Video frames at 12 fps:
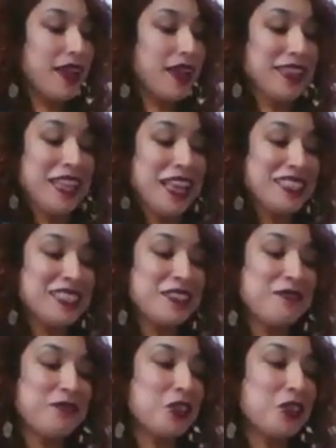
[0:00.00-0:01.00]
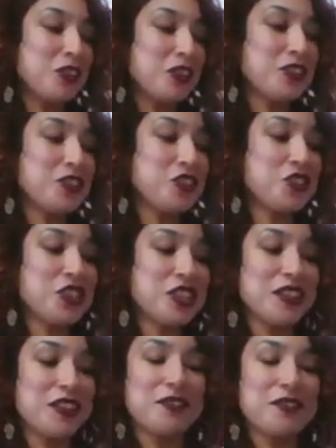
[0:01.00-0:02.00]
And lastly, for her, she
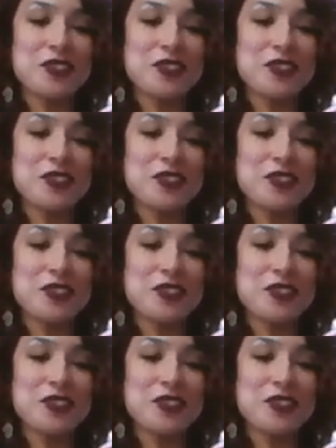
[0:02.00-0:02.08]
loved